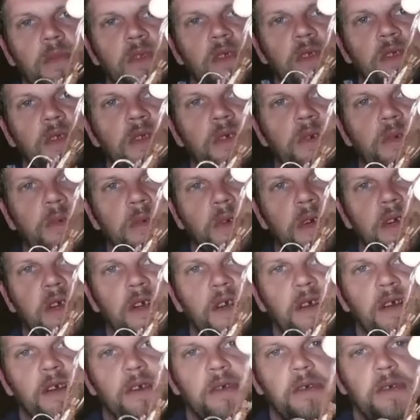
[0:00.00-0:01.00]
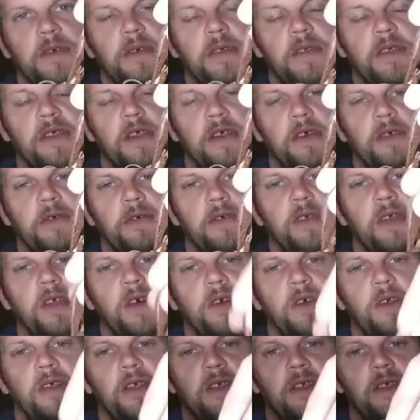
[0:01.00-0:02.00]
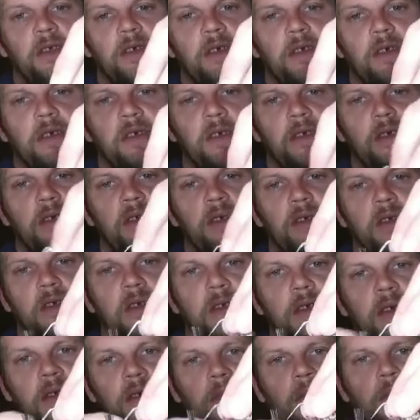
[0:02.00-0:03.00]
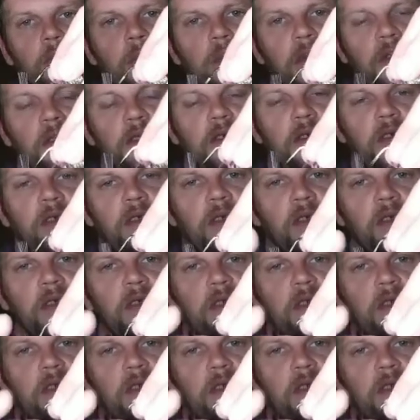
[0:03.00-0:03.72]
to where they're floating, with just the